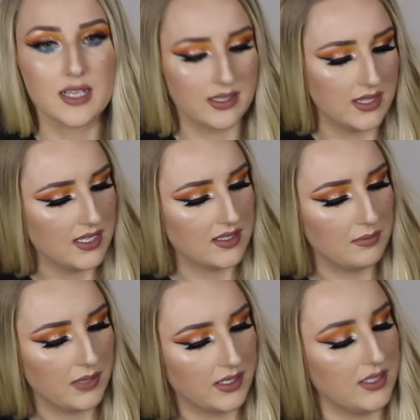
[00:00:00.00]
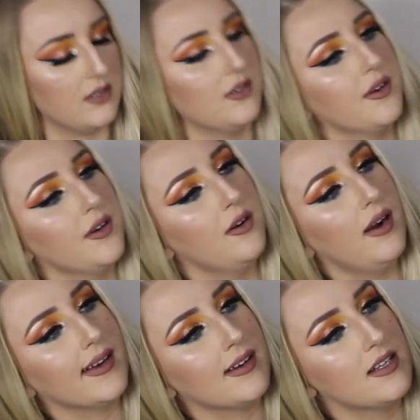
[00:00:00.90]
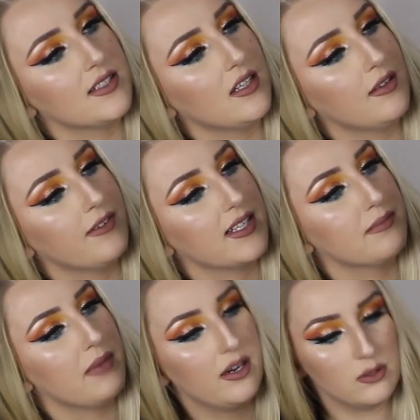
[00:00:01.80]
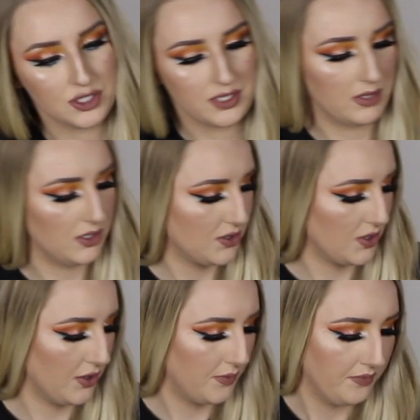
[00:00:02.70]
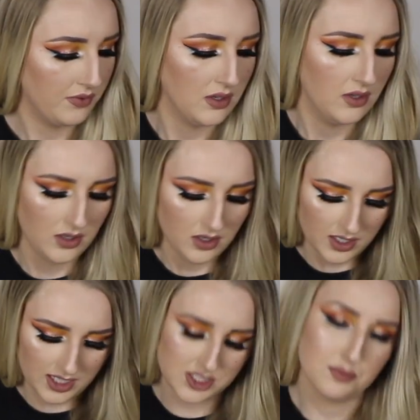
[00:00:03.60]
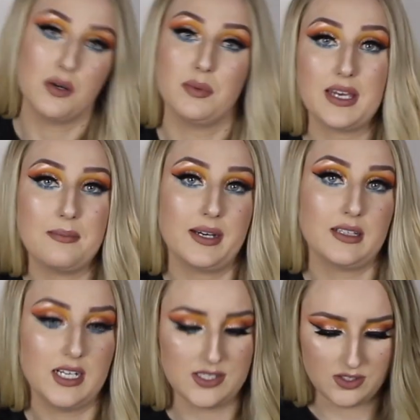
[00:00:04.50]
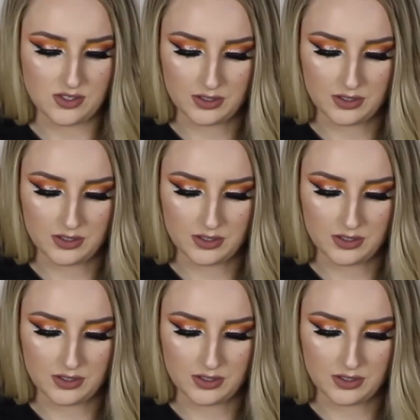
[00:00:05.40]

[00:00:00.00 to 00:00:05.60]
like this, I'm like, girl, I can't tell if that's matte or shimmer, so I should probably get my glasses